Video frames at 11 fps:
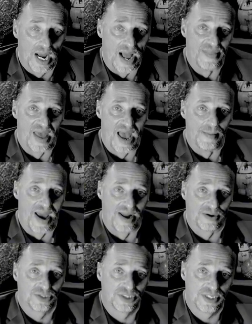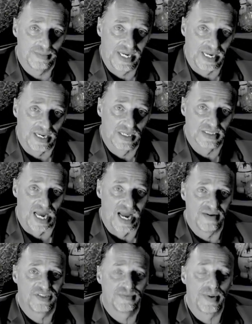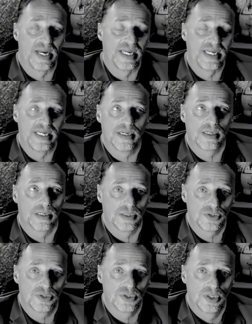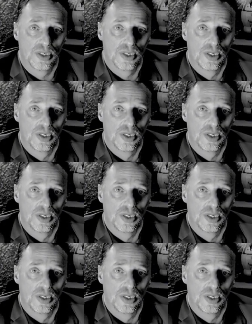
And that matters to me, because I have spent years